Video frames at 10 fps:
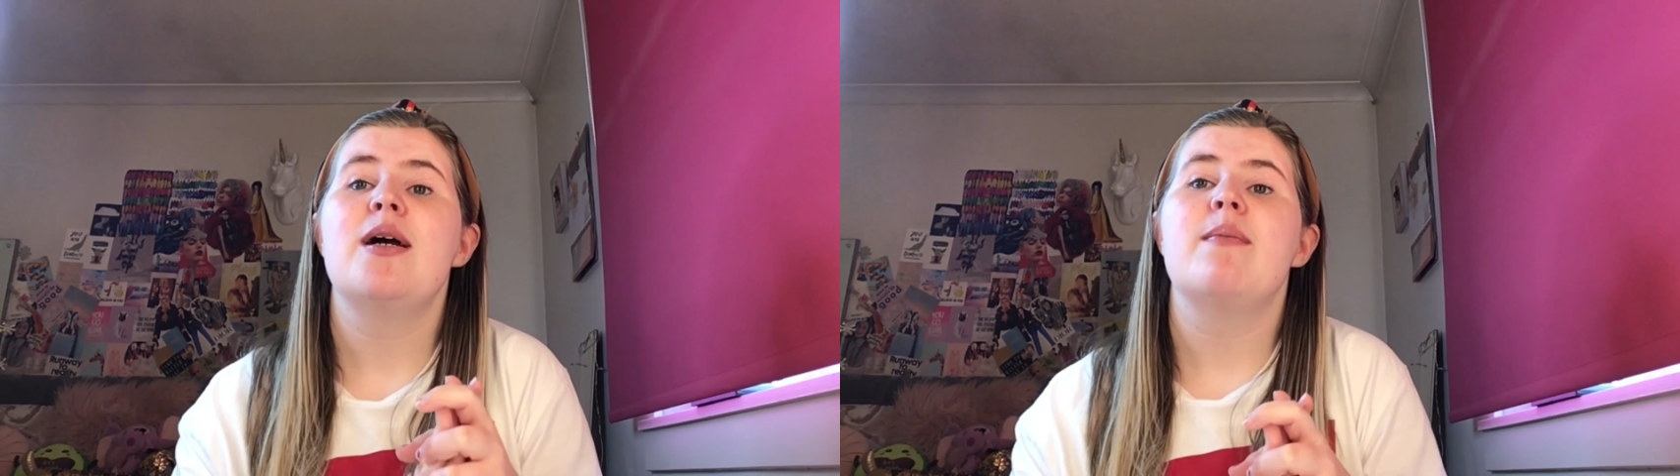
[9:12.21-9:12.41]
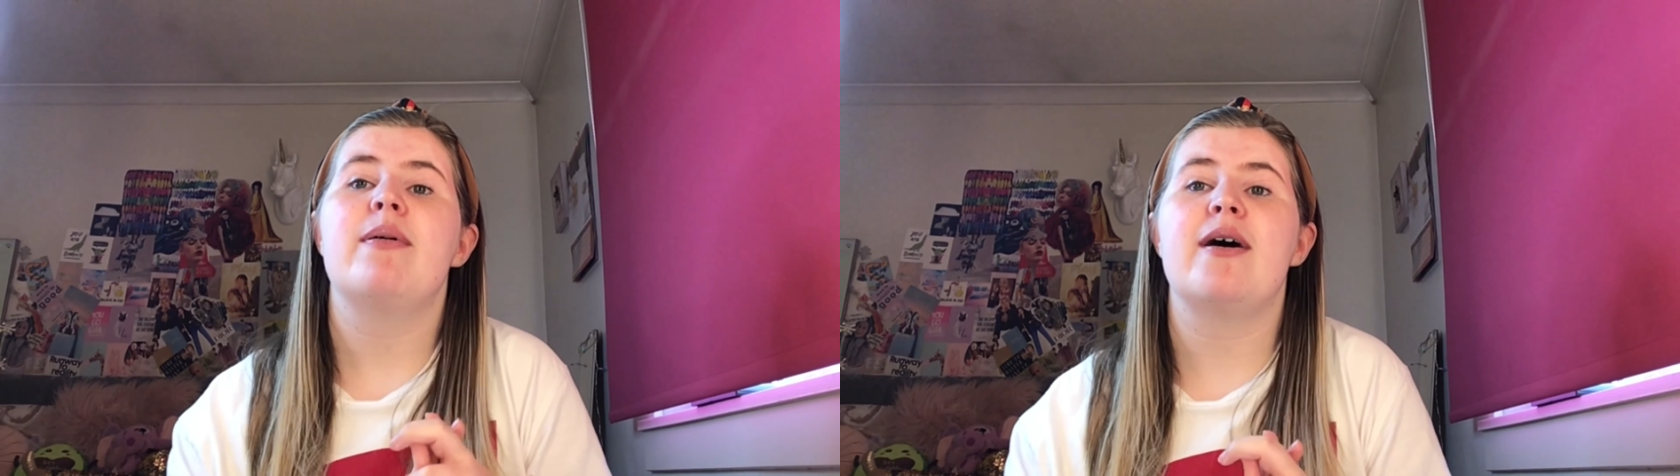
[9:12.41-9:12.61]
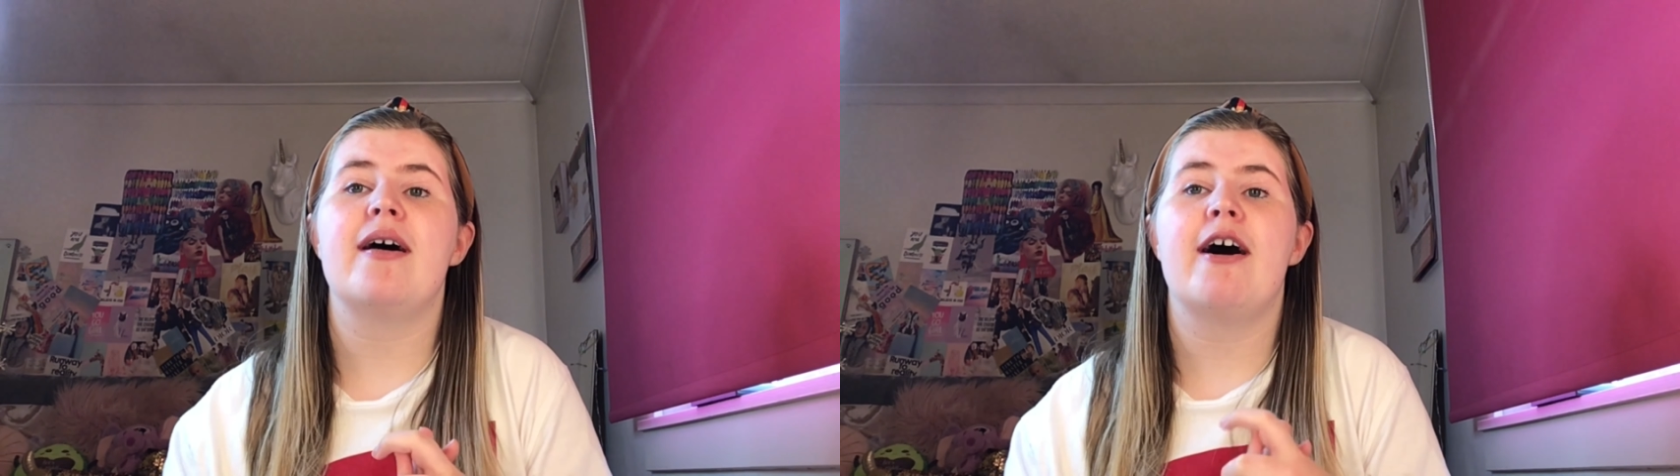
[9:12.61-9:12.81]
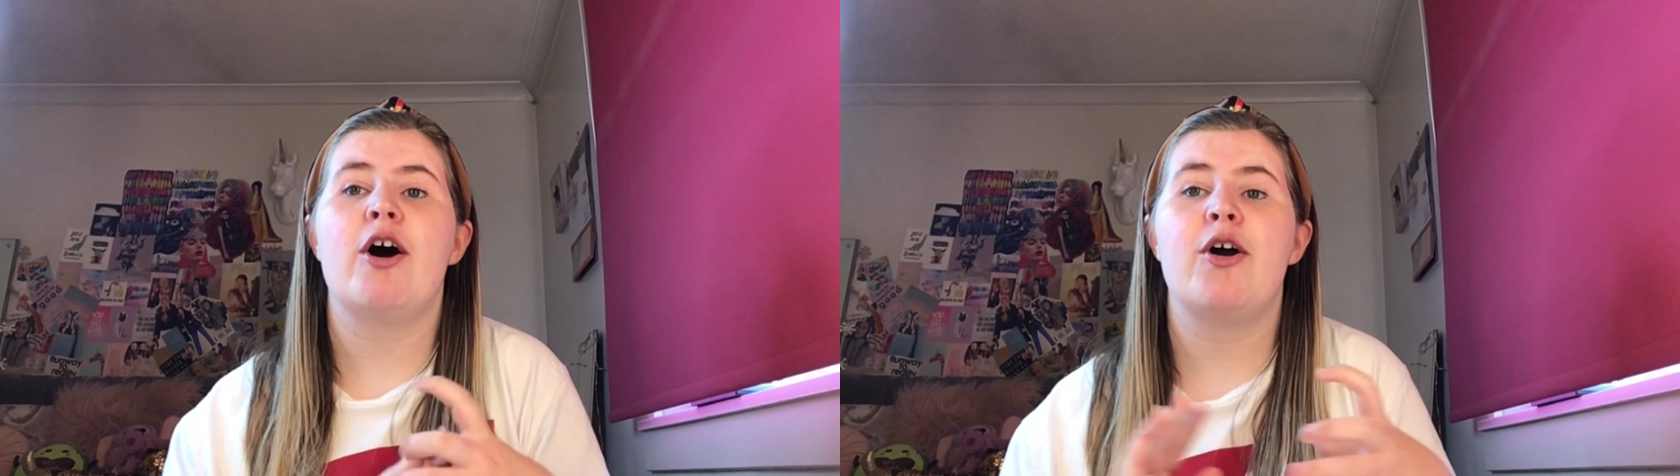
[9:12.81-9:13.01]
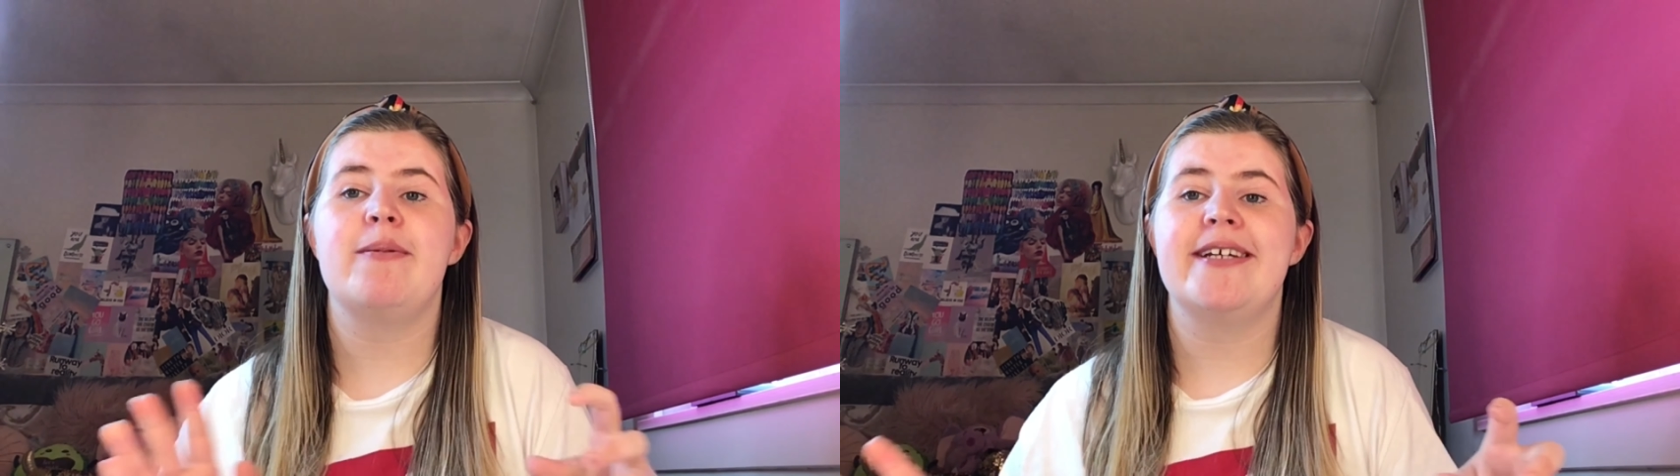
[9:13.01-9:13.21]
But I
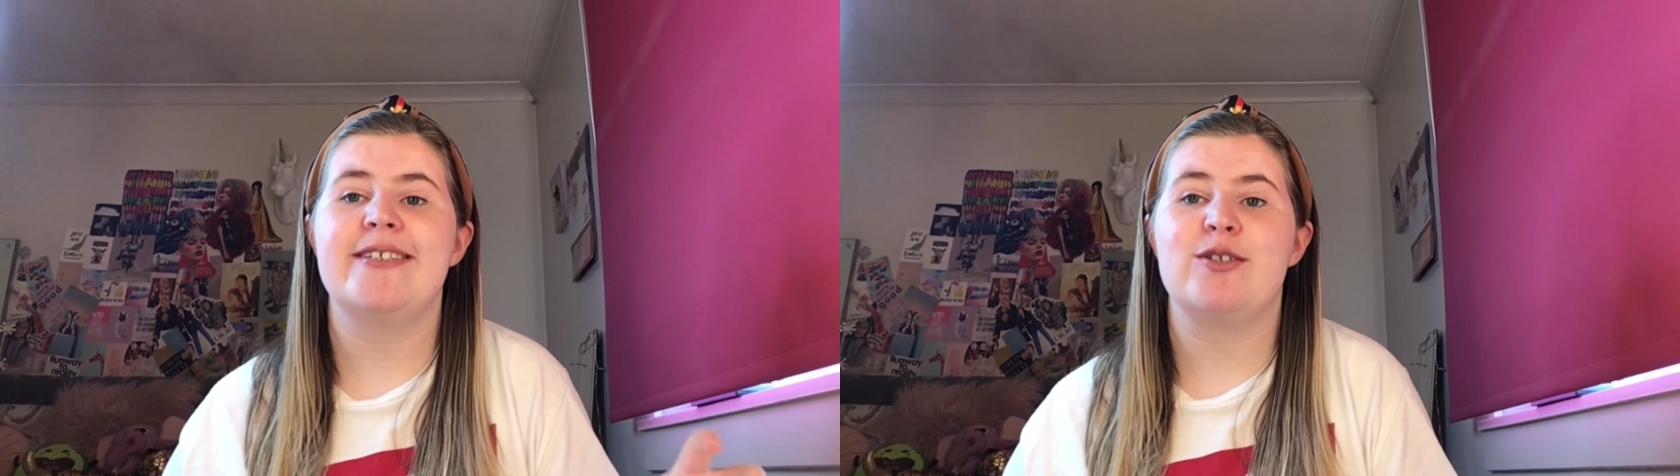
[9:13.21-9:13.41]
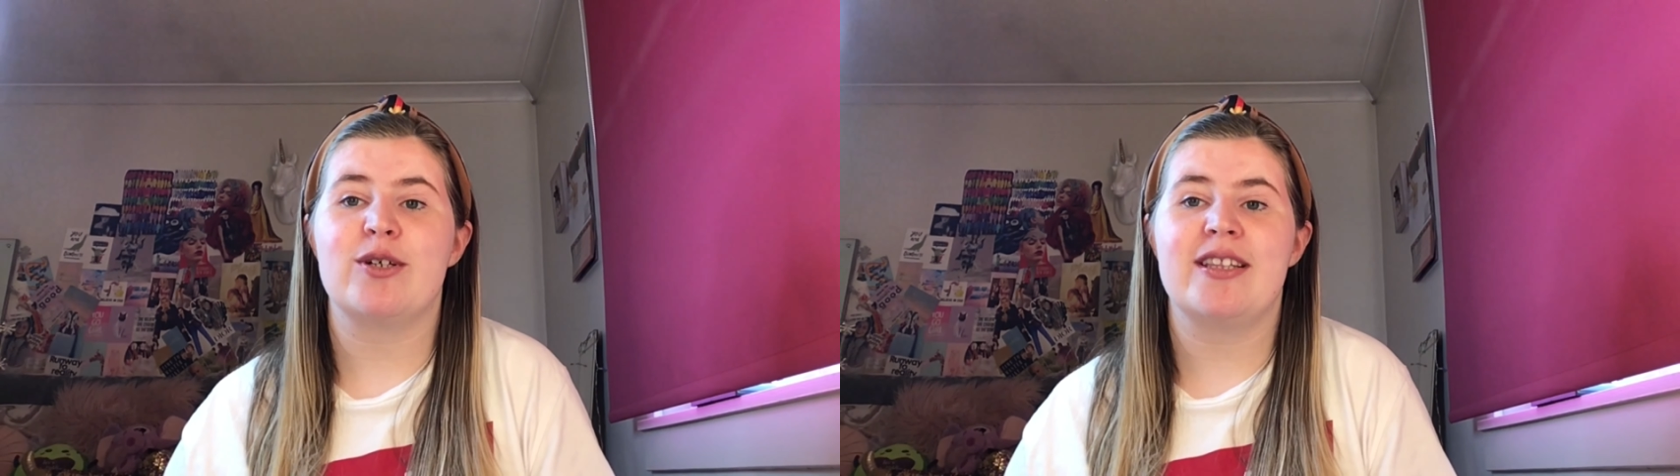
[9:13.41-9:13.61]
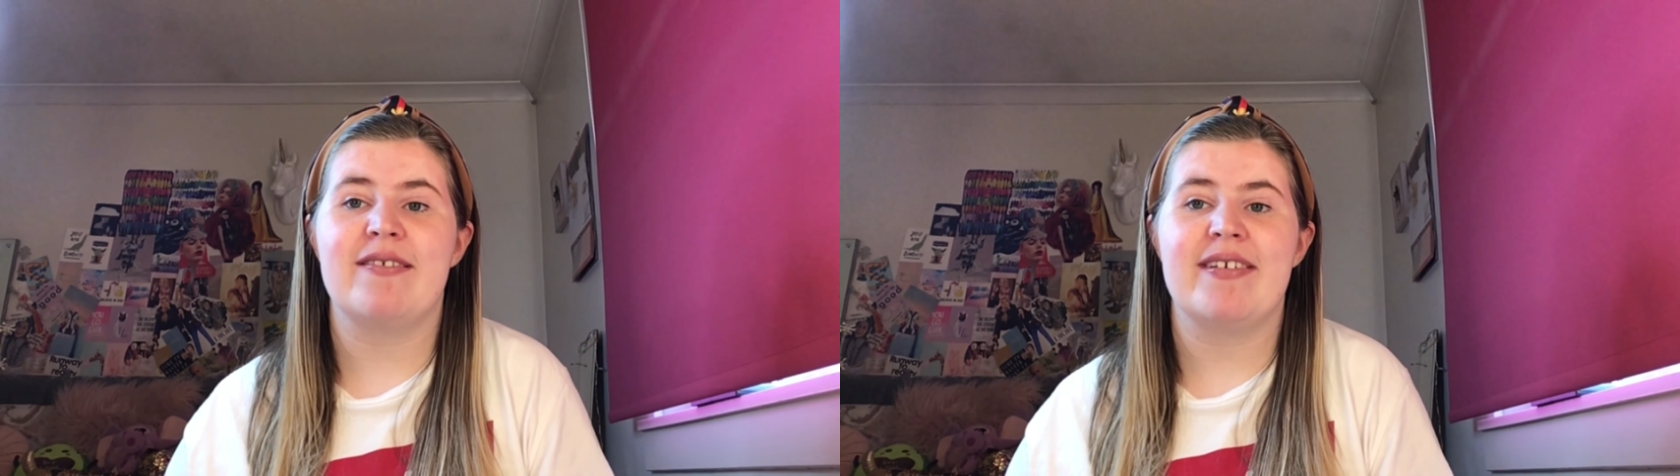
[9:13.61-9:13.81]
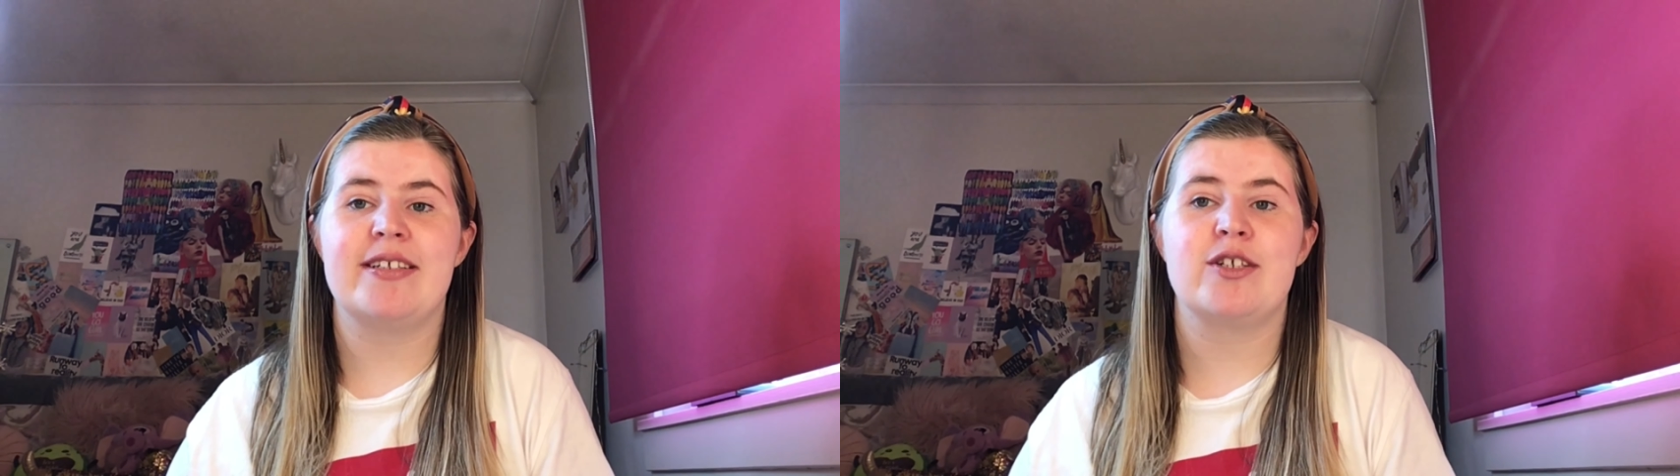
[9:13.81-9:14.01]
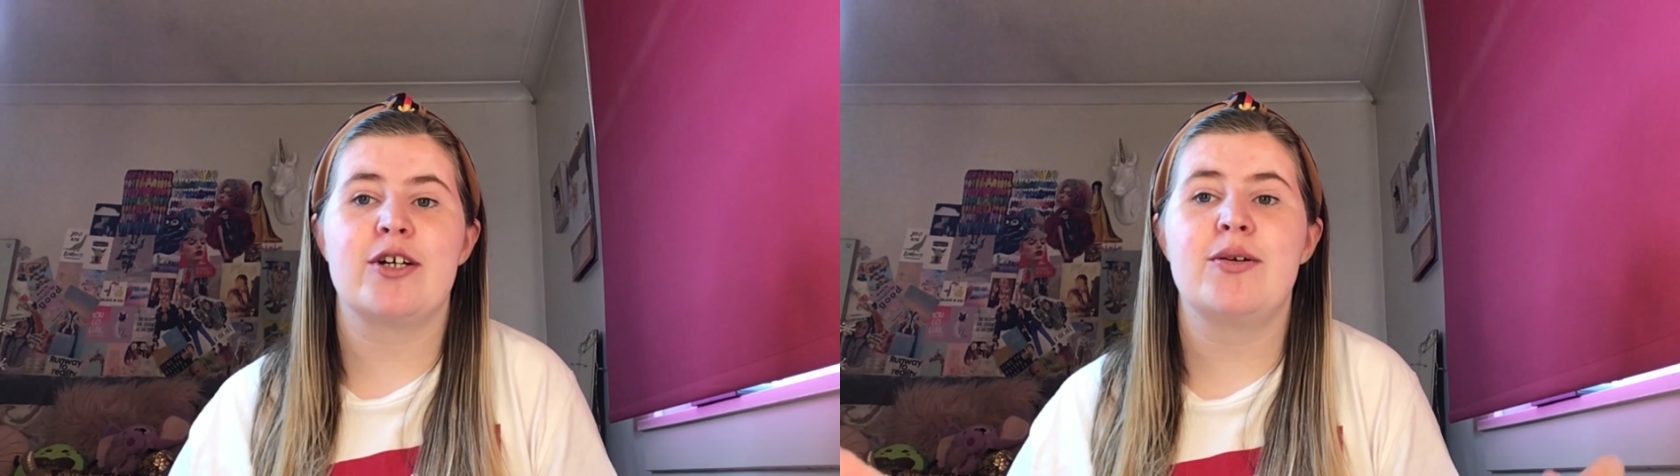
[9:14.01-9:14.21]
hope you enjoyed the
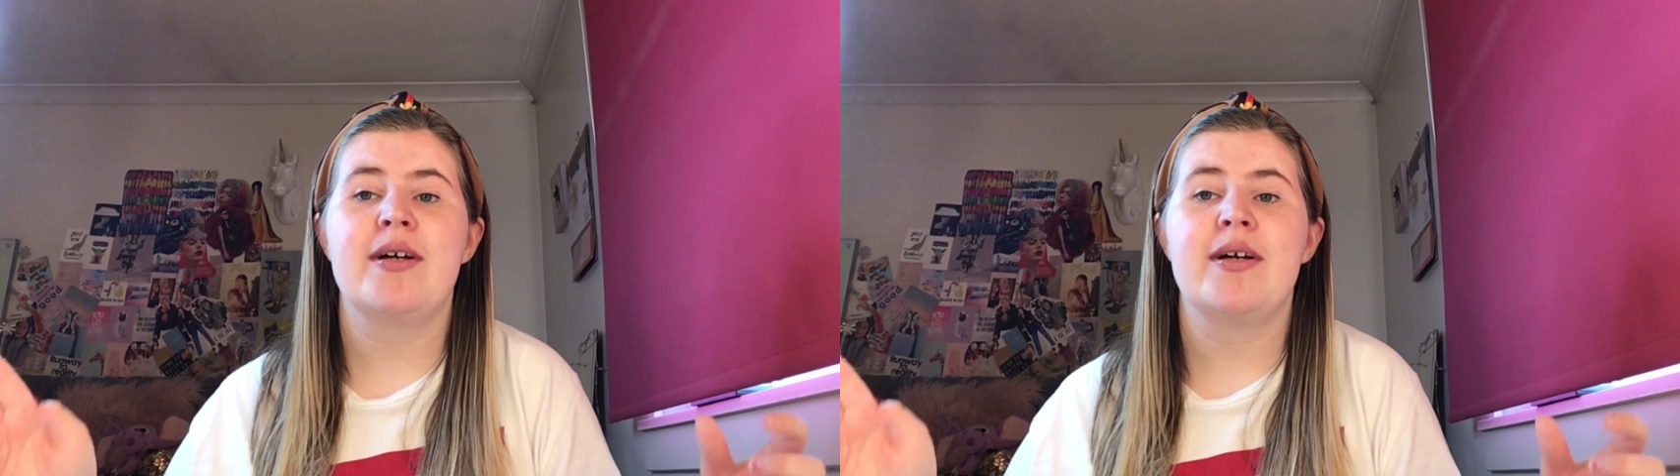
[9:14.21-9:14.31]
video